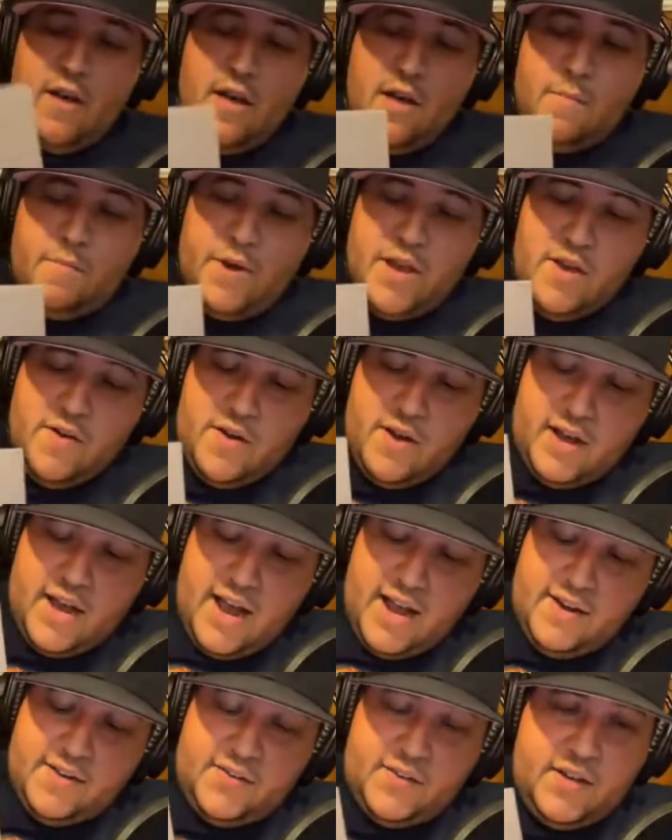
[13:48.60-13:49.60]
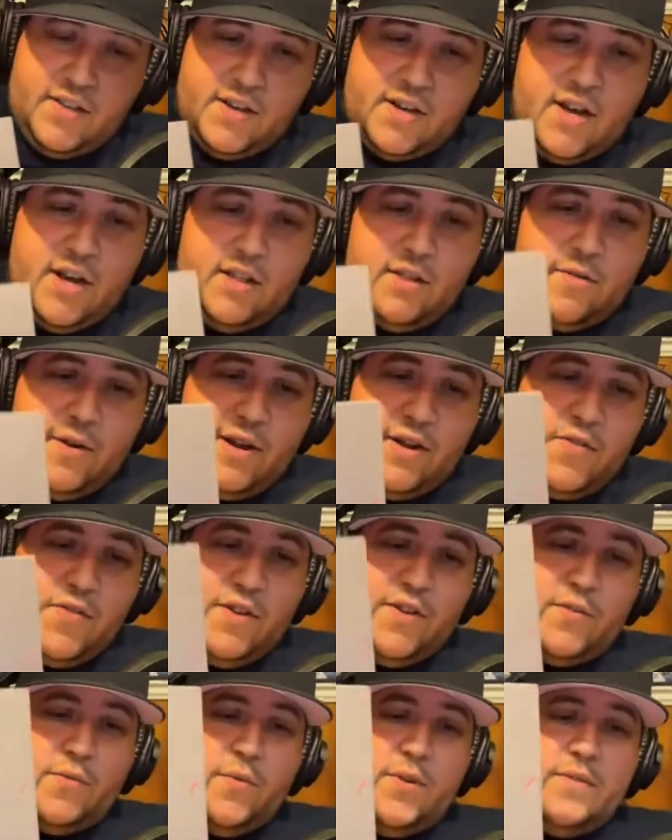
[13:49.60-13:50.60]
But you can kind of see the coloring on
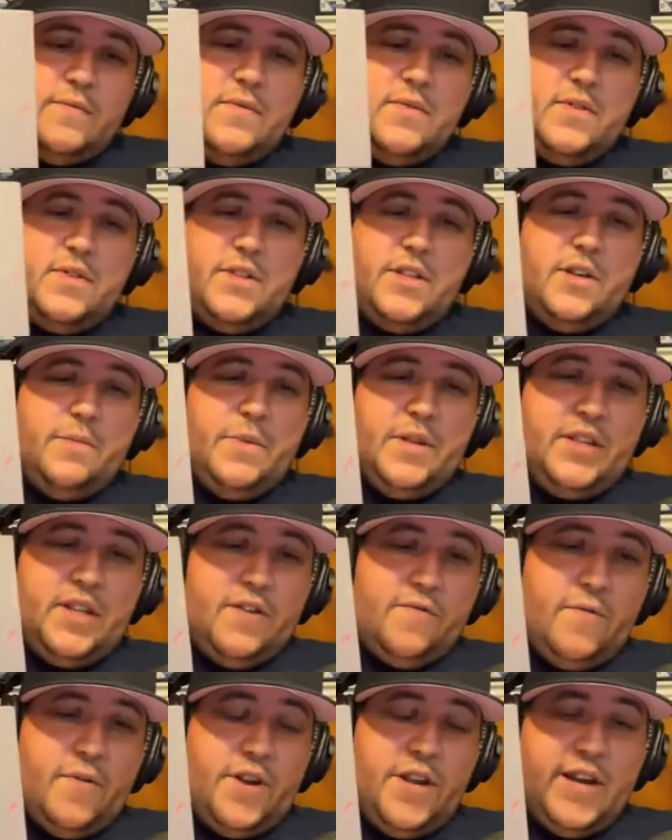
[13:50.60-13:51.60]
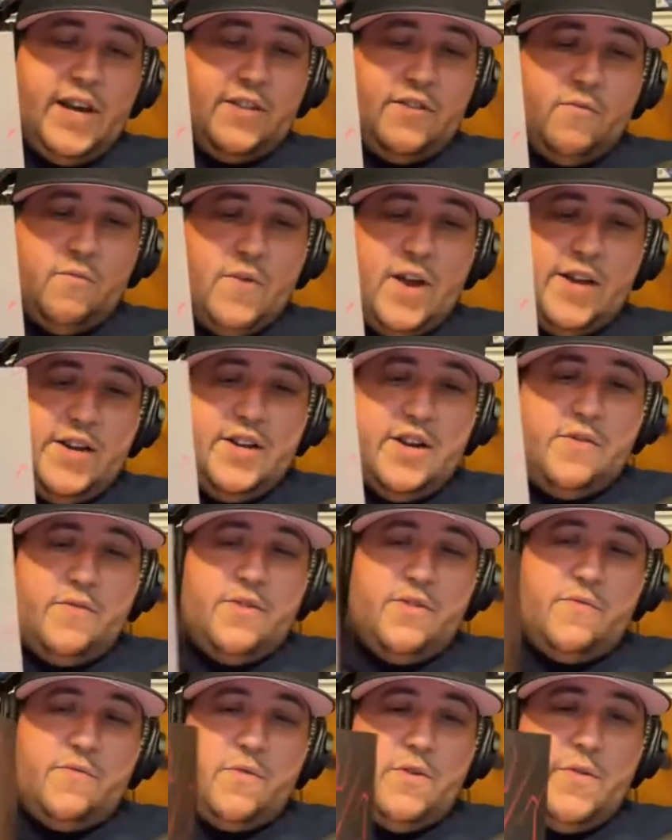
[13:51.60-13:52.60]
this one, a little bit different. You got the red
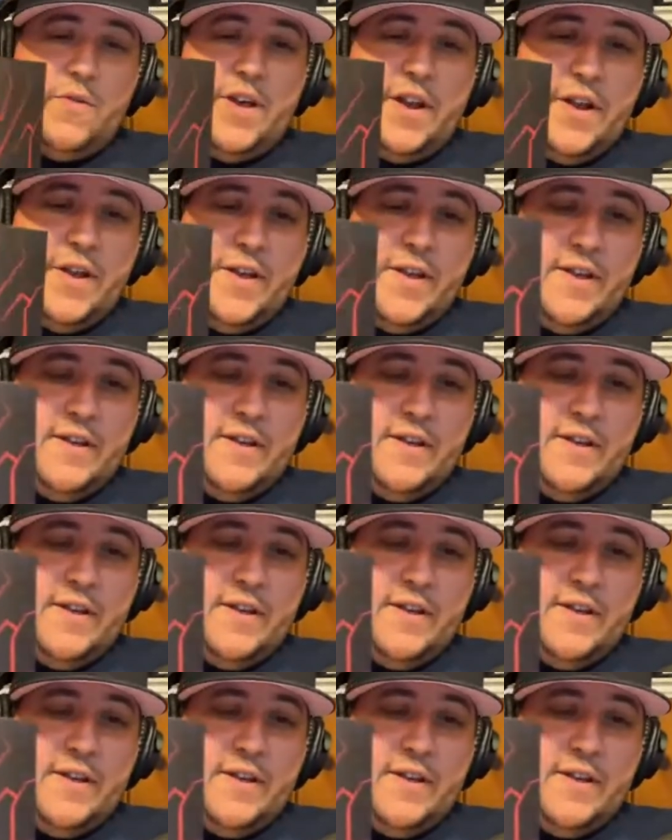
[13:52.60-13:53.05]
going through it,